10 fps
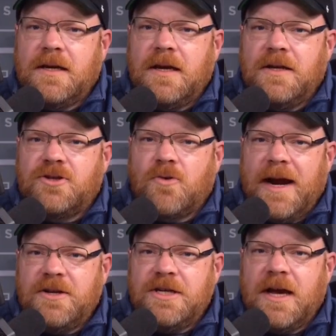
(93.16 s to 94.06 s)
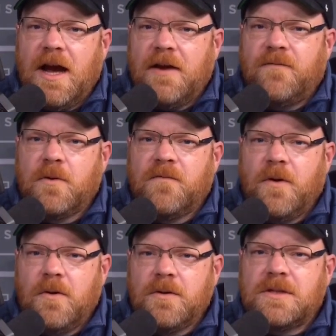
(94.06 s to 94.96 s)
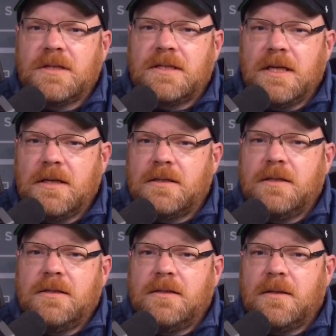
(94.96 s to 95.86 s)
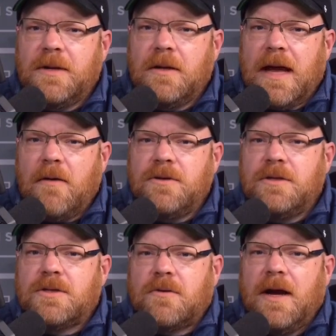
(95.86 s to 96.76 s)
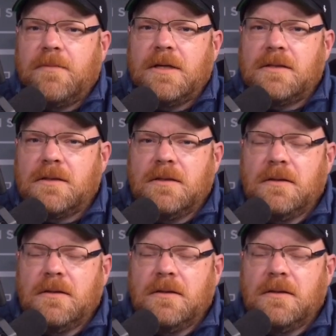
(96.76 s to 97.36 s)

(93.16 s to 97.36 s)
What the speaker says: a strategy guide for voters and citizens? I mean, how would you describe this?